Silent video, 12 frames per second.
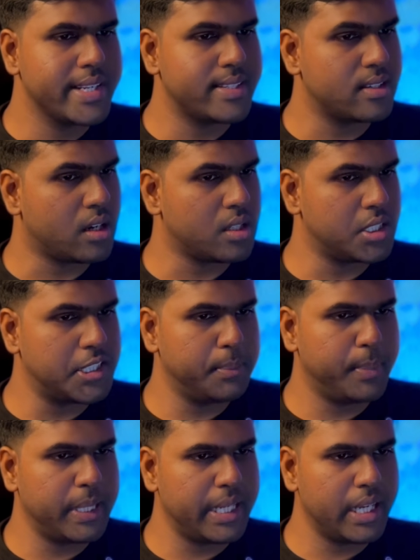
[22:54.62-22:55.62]

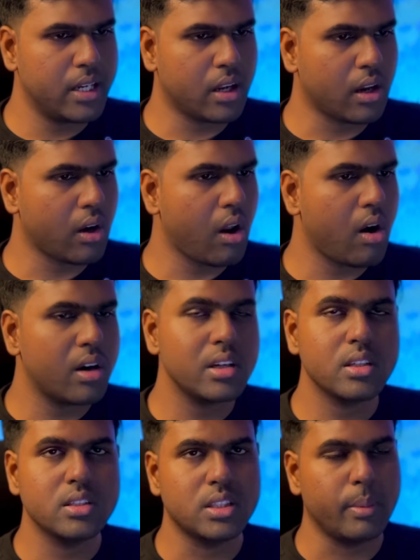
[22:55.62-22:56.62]
ChatGPT, Claude,
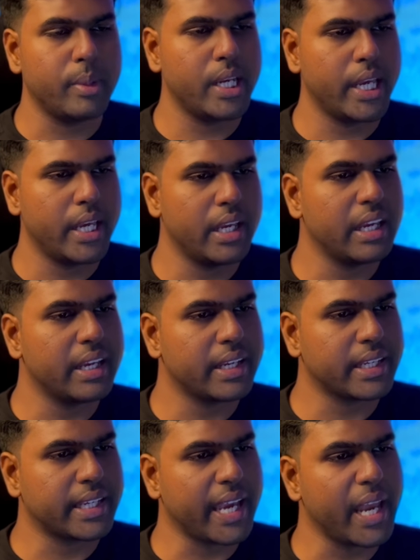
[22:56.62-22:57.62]
Gemini,
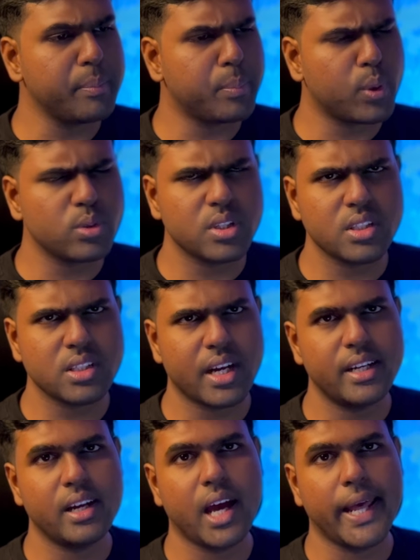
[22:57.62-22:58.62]
can process
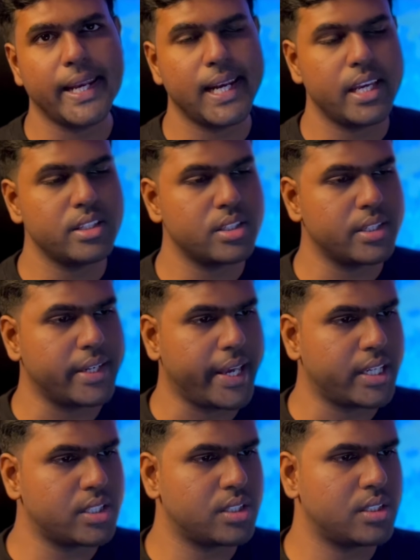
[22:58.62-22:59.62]
and analyze
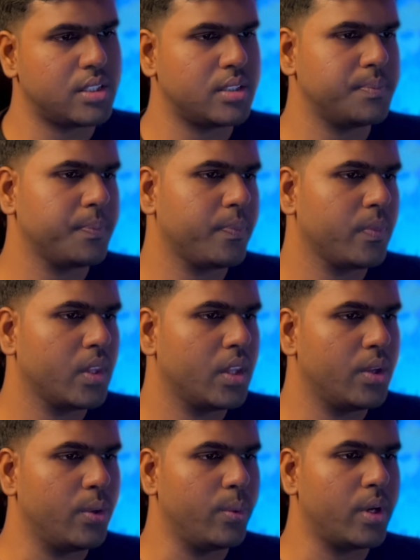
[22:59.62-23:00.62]
texts.
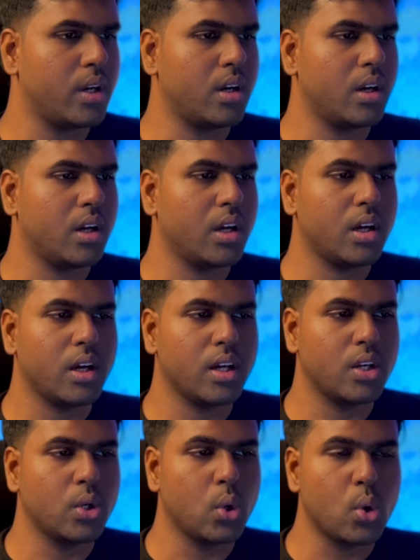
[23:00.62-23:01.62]
Your
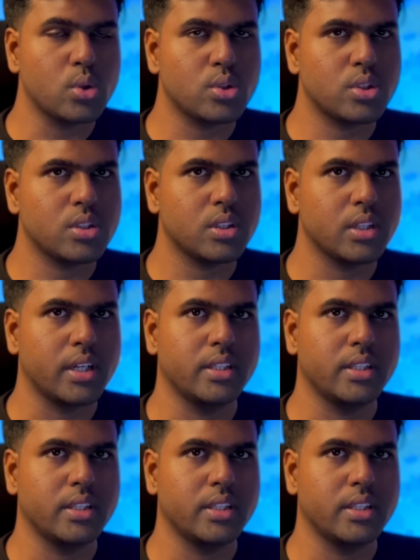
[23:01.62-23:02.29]
notes that